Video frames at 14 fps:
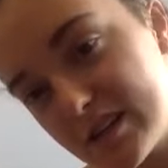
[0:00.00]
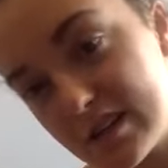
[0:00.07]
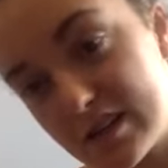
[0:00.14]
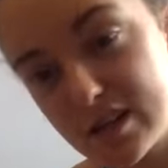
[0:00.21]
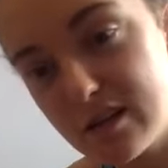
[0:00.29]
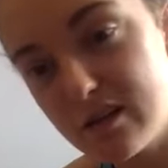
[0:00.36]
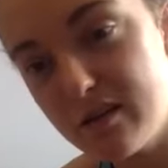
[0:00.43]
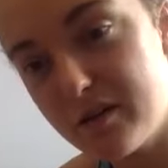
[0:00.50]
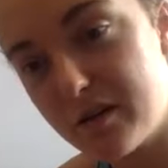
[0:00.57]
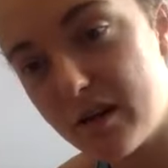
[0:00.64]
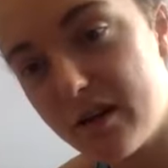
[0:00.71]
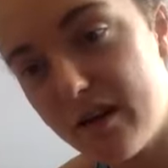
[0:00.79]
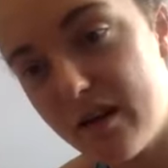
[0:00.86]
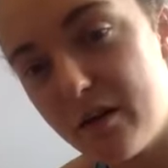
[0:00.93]
two,
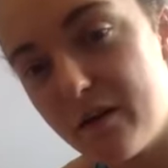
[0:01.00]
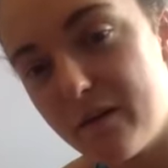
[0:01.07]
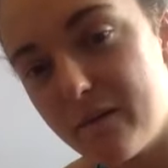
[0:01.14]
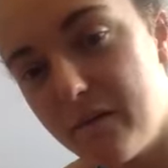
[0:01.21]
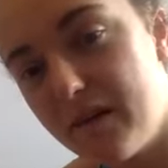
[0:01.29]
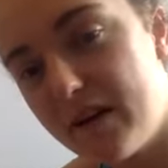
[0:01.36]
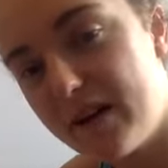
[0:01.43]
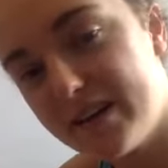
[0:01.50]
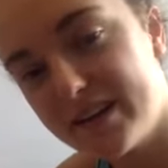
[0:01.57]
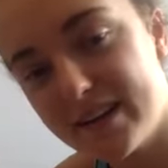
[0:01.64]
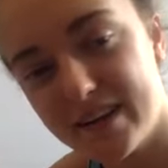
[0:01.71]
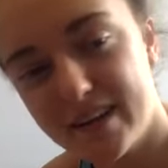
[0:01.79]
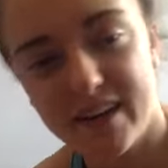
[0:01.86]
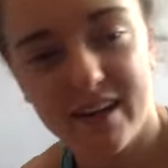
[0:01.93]

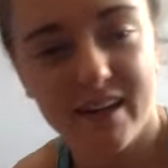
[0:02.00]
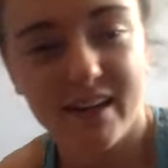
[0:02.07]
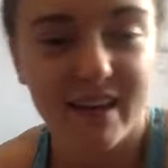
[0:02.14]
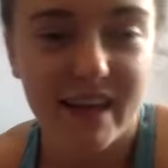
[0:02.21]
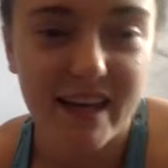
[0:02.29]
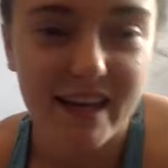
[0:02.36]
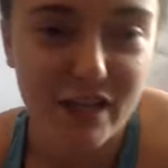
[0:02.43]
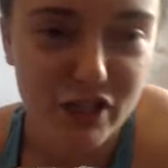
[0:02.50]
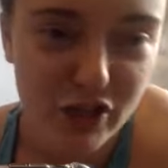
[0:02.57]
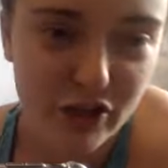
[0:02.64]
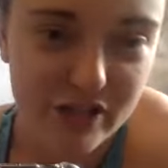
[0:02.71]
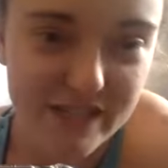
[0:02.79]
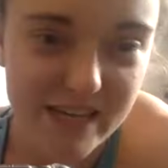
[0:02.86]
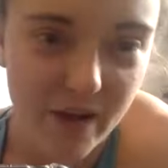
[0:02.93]
one. Into
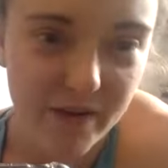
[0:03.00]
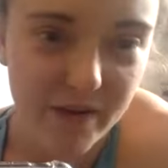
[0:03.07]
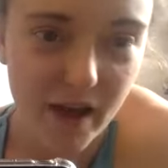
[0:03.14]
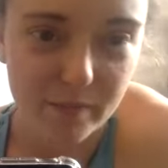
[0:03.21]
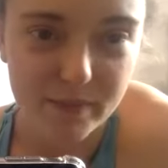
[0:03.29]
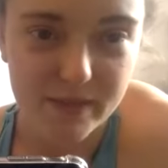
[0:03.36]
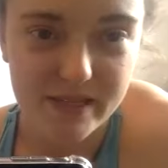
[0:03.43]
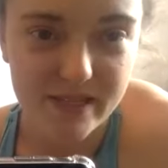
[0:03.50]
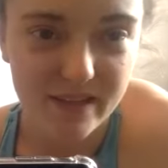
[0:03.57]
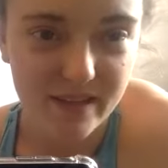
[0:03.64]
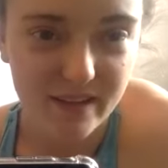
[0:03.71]
those down ups.